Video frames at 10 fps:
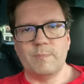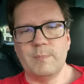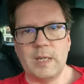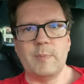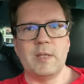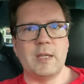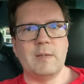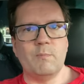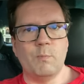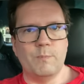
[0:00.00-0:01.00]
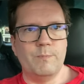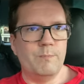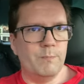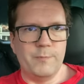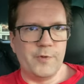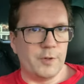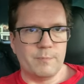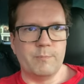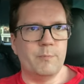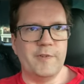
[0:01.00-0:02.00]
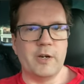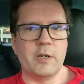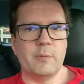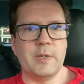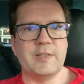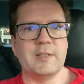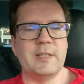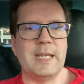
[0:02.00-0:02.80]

Maybe they, for very good reason,